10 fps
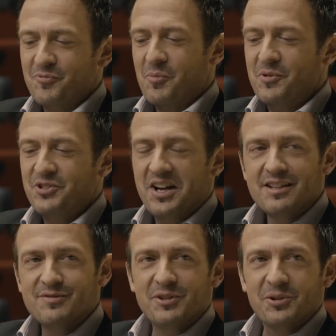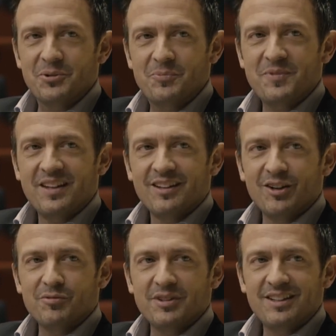from the jazz view
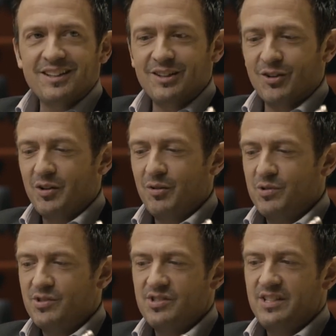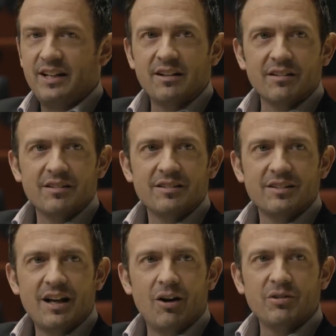of it. You know, it was a signal
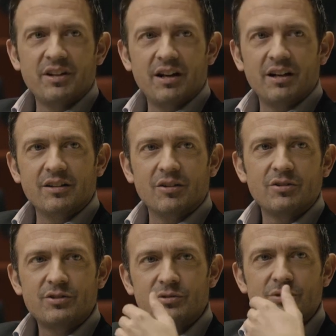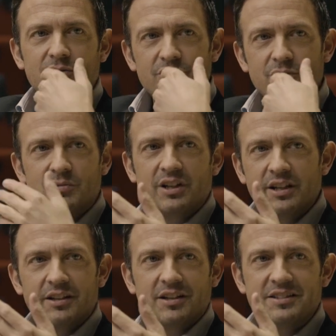out there, you know, to, to
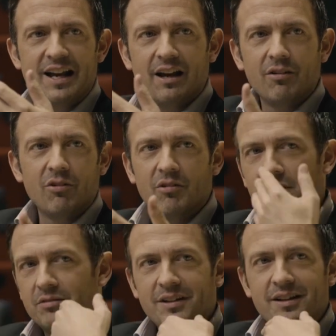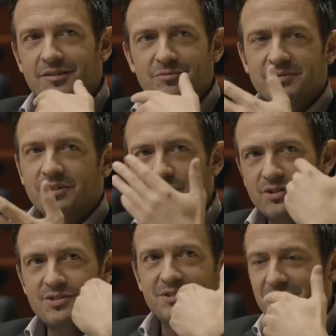really attack or, you know,
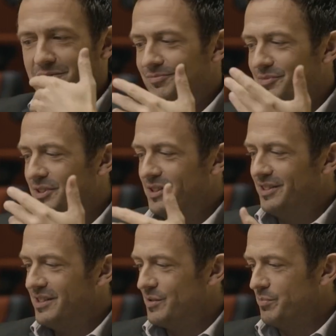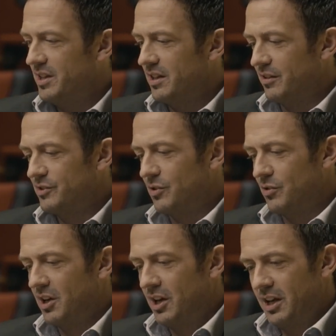just d disappear.
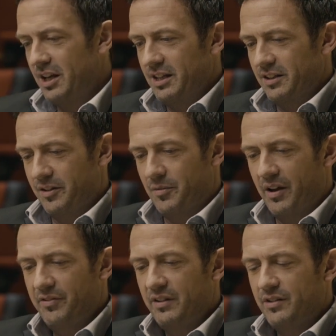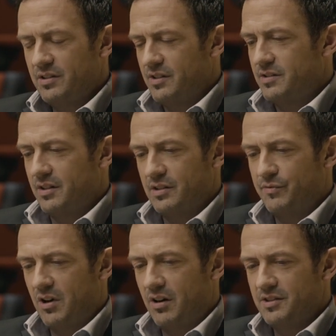So um, I think this is as
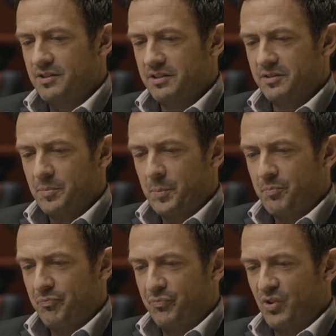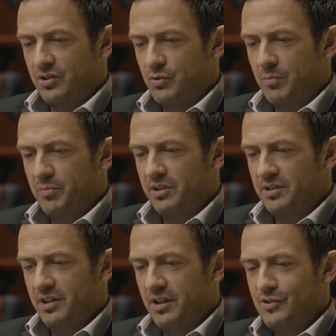far as the, the
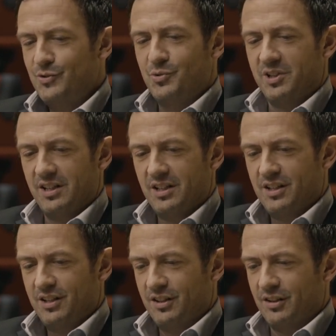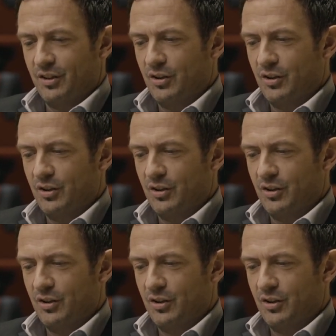trumpet history Uh,